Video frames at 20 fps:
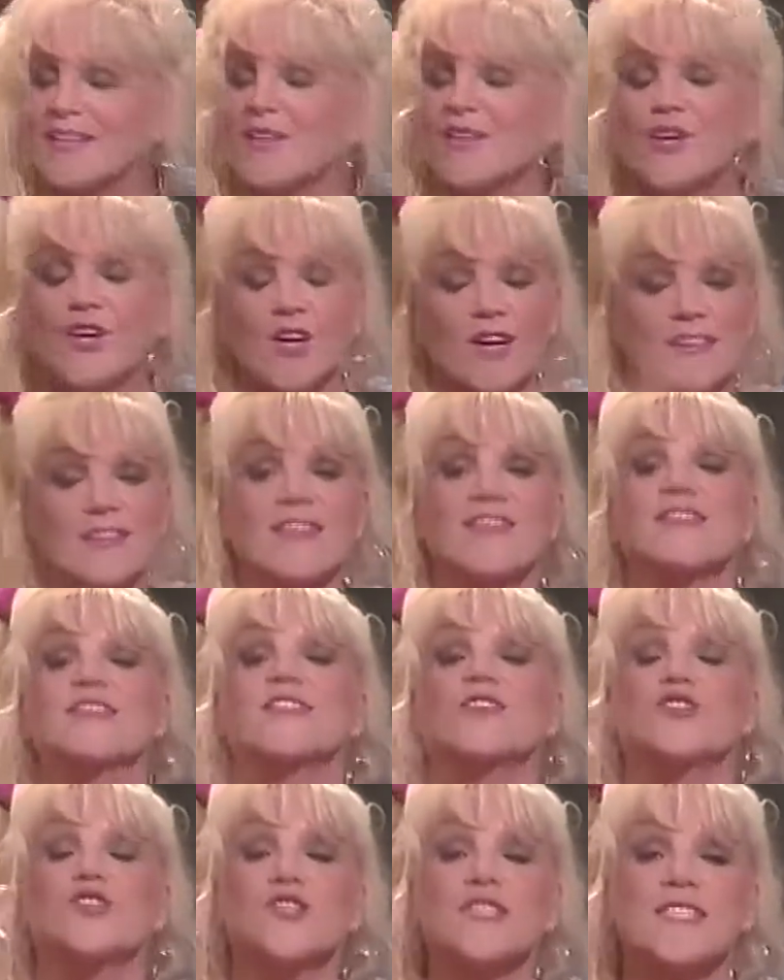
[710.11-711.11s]
Good.
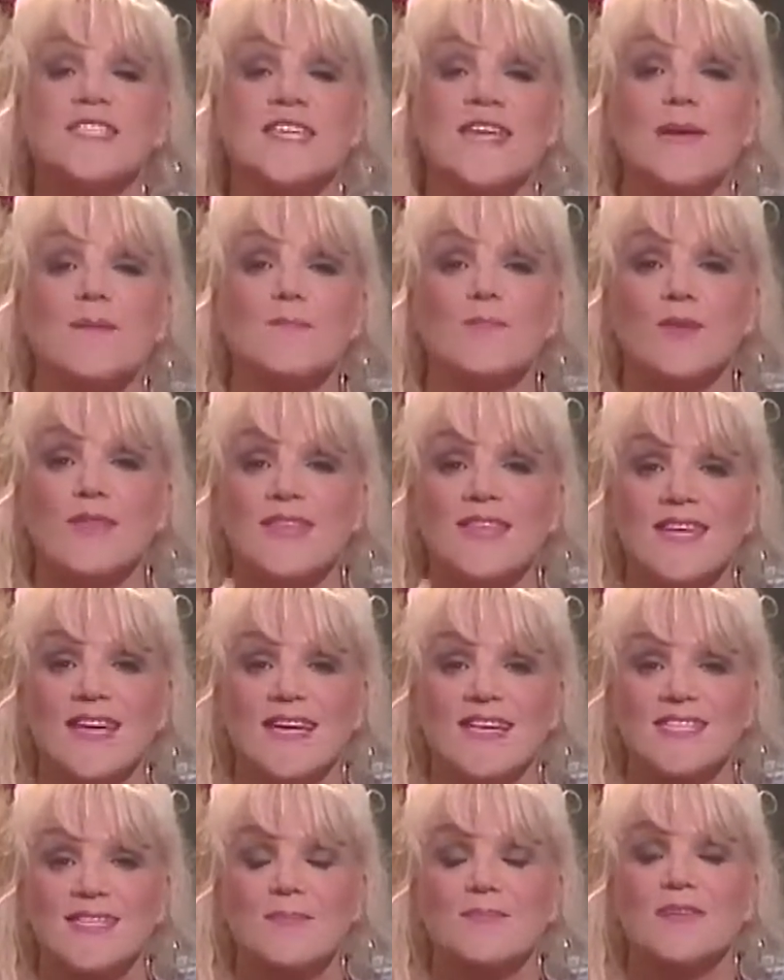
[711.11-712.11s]
So just keep with
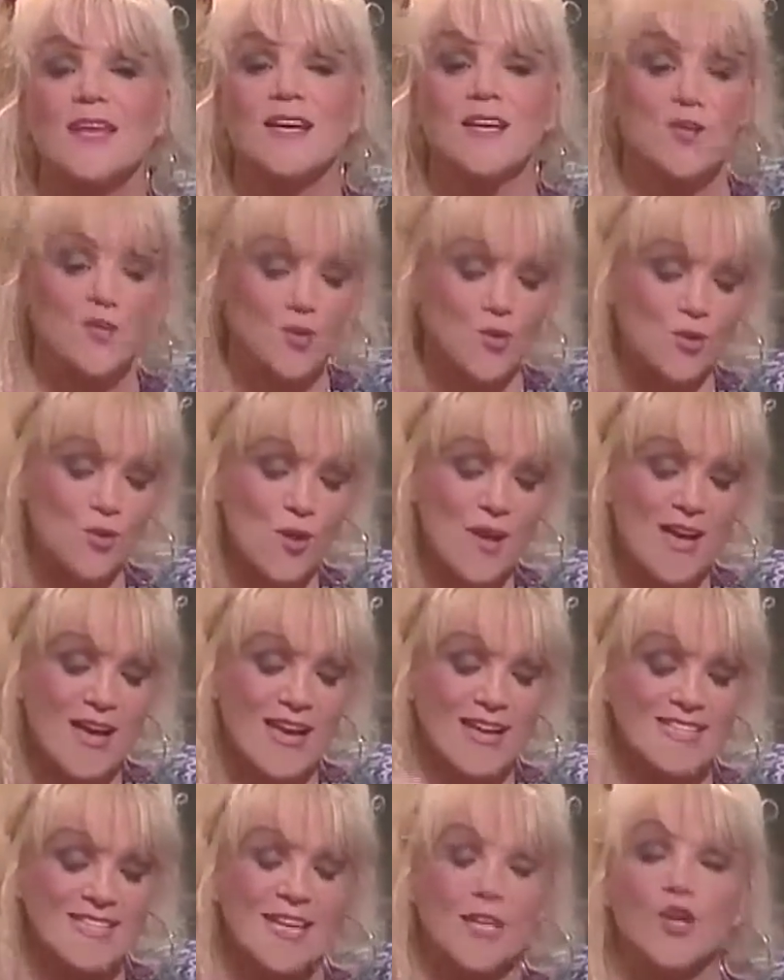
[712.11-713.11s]
this. I'm telling you,
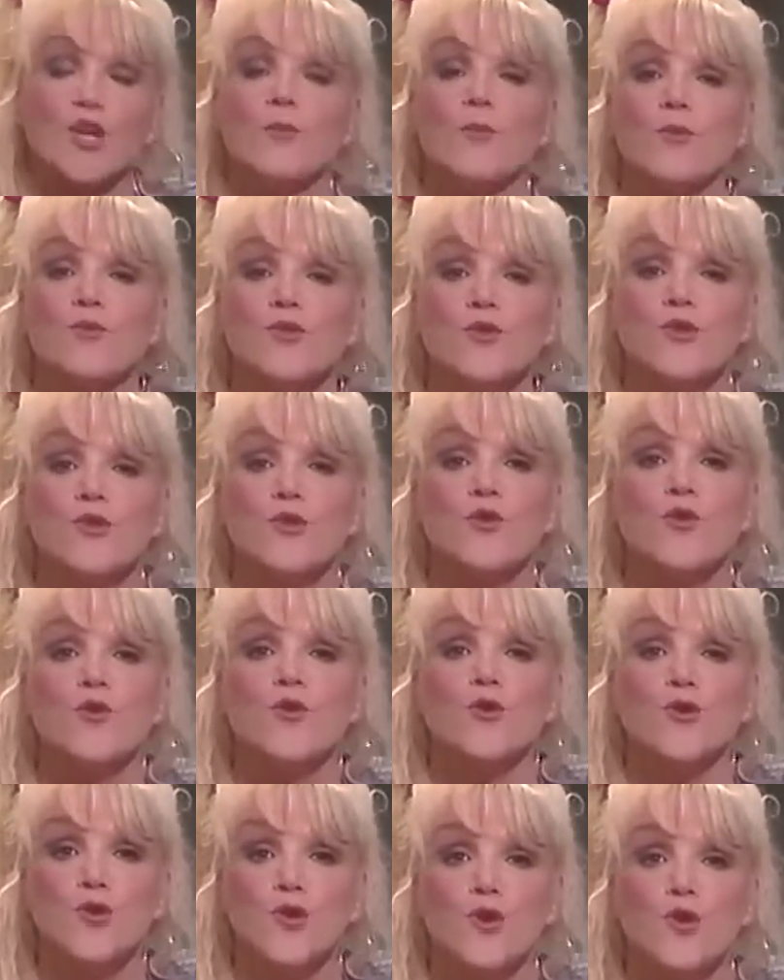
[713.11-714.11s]
it's like a
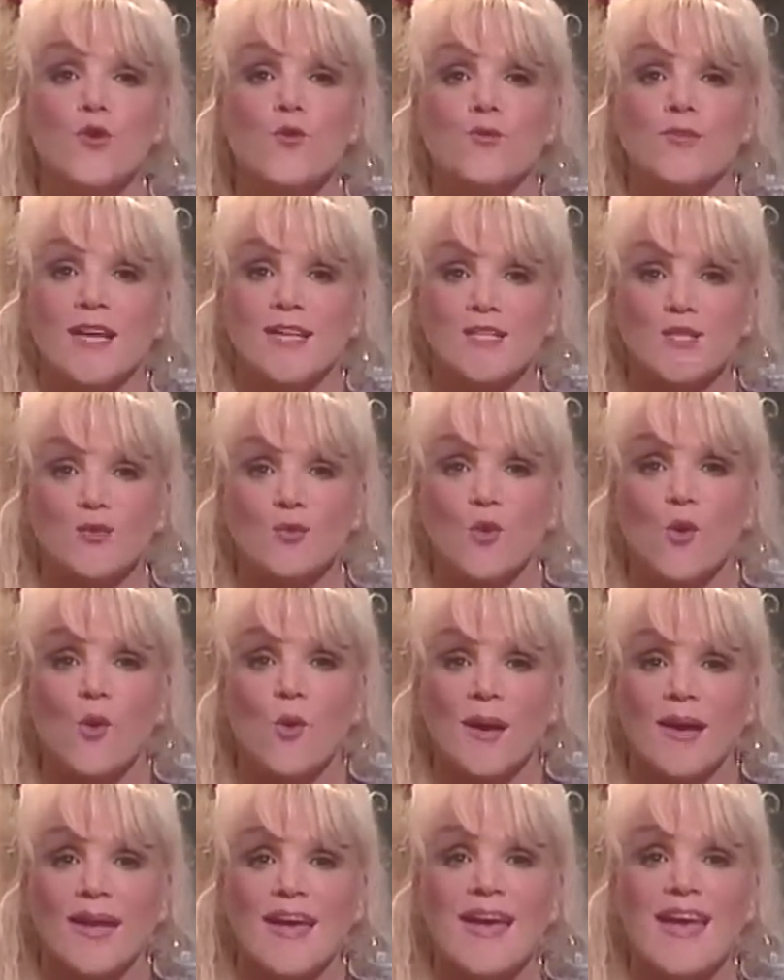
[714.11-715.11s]
new you that's
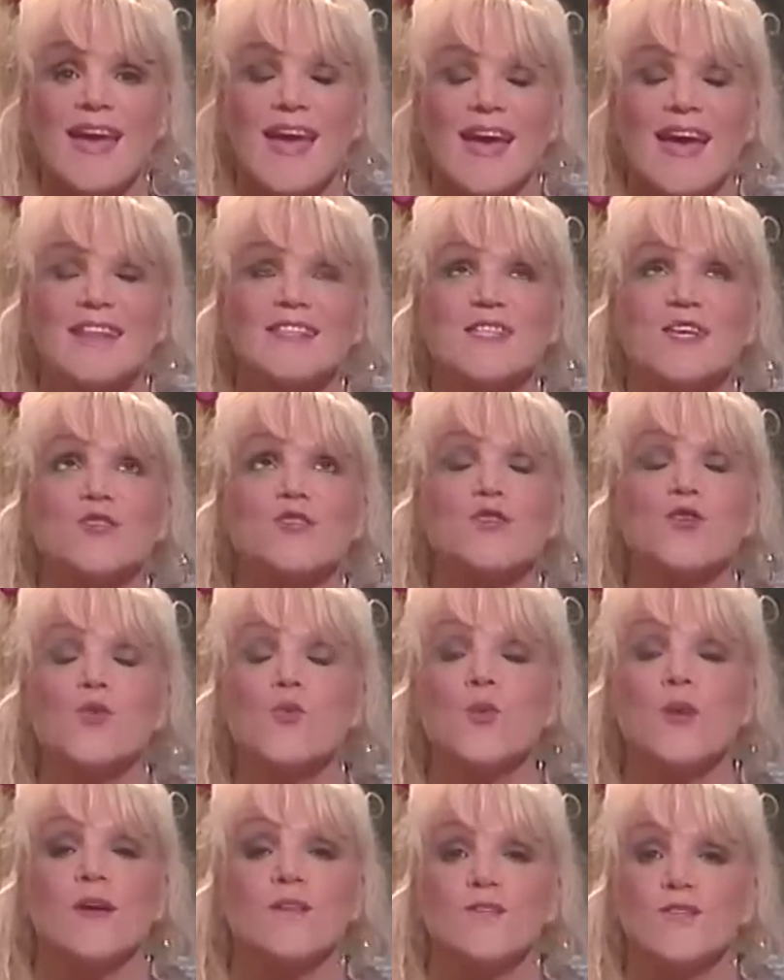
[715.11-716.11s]
growing. It's a new
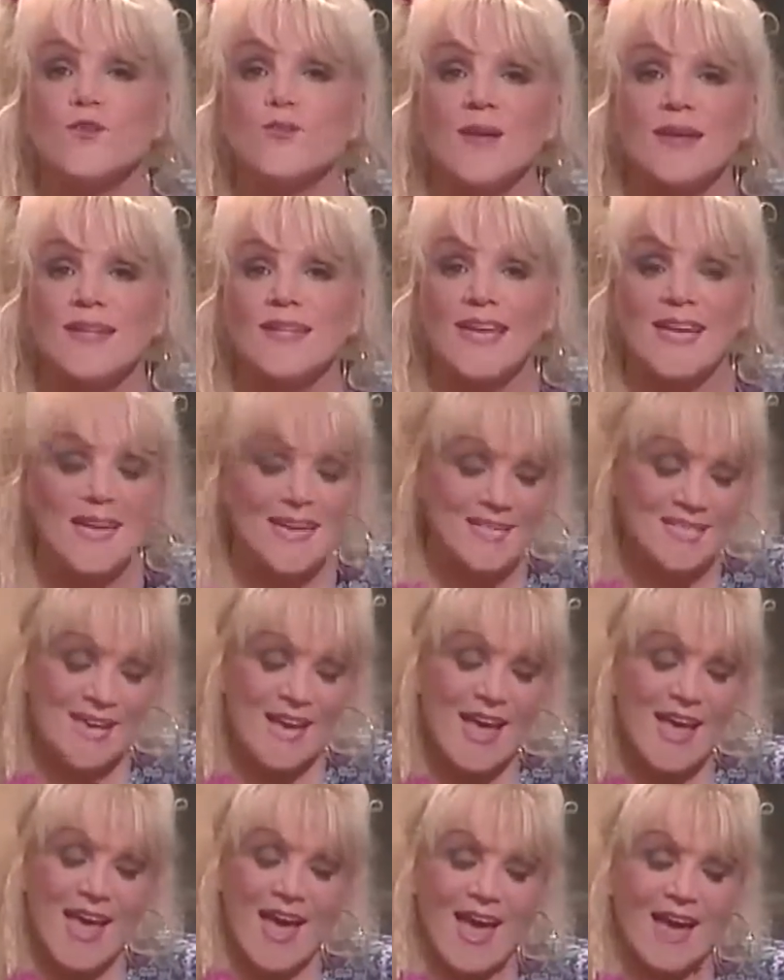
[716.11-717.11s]
way of doing things.
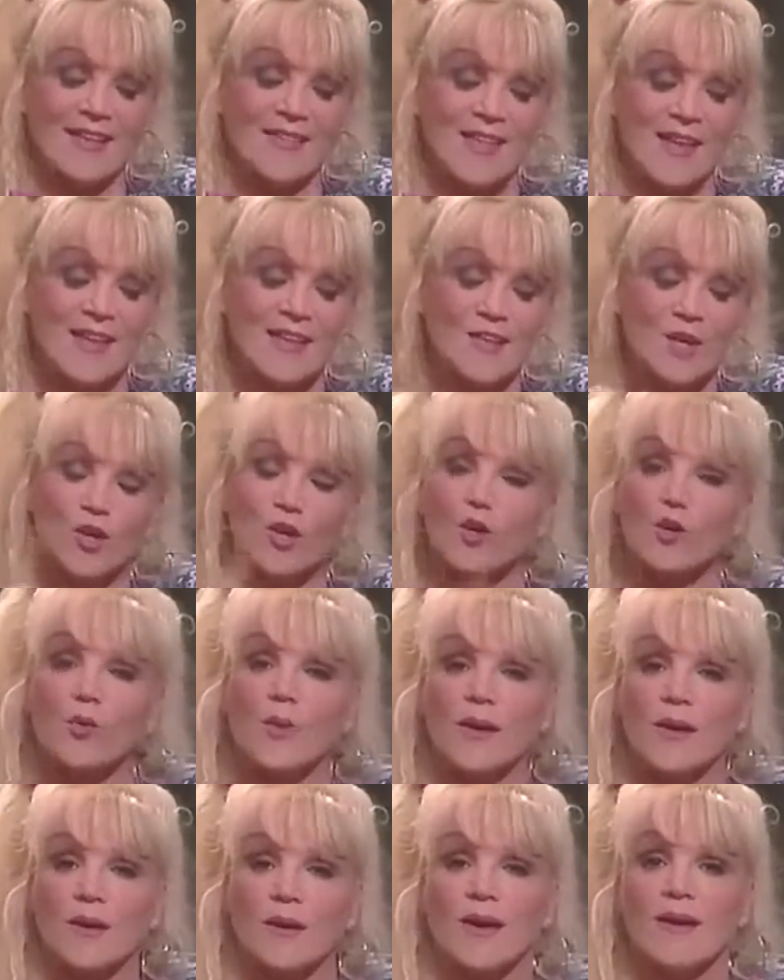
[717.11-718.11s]
And in the
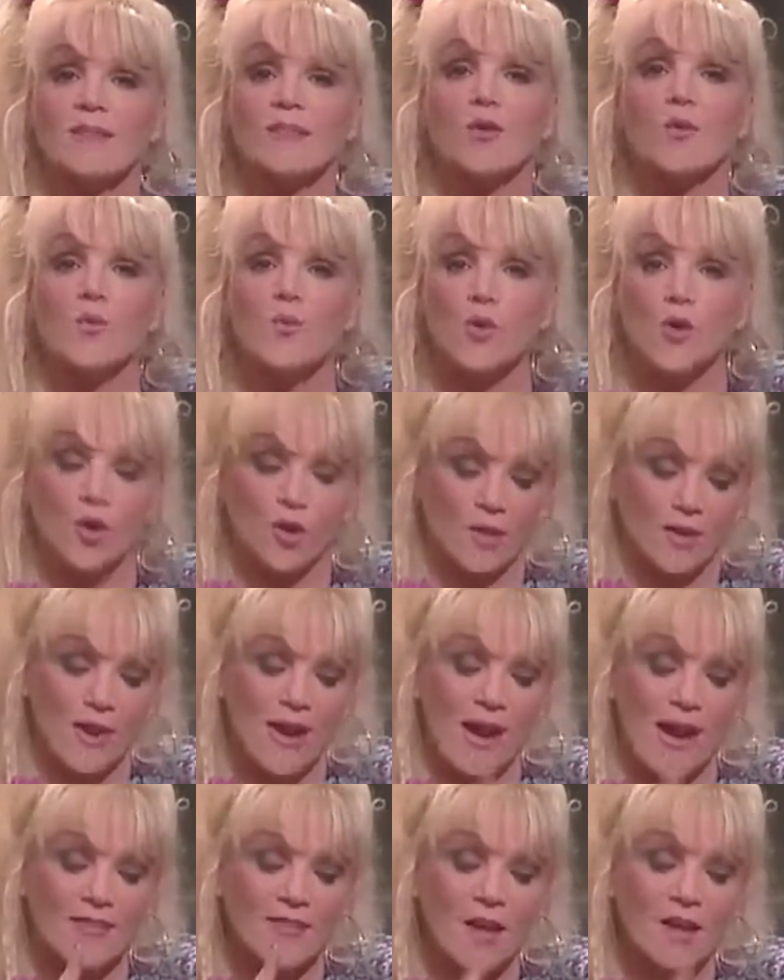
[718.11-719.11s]
career, in the work,
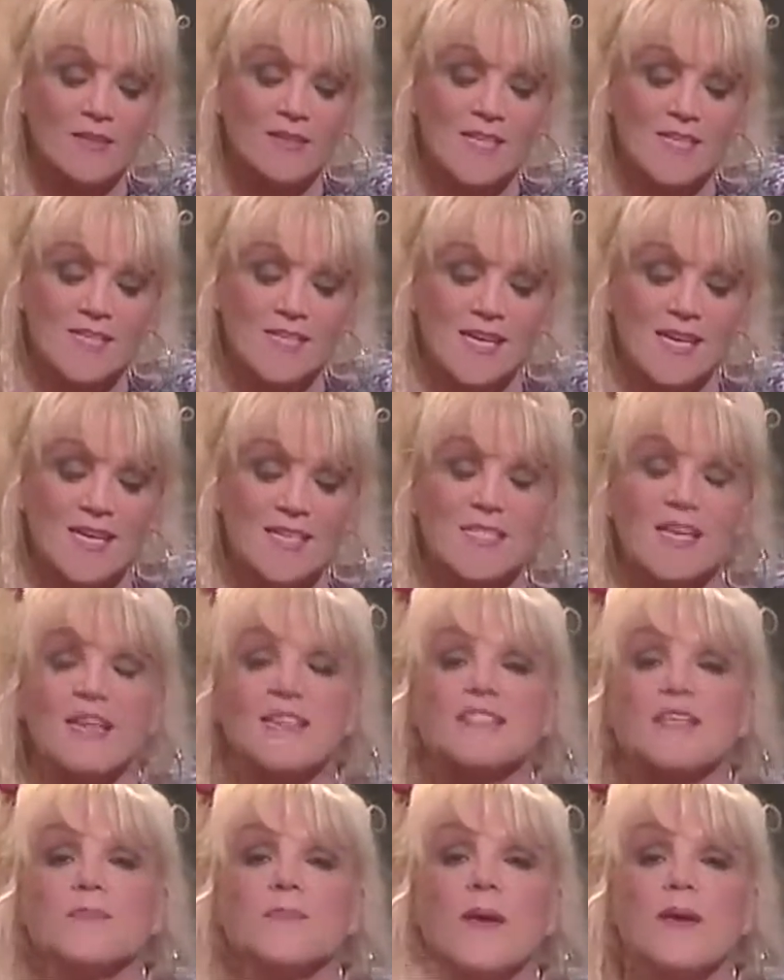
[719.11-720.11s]
and all these things, it's a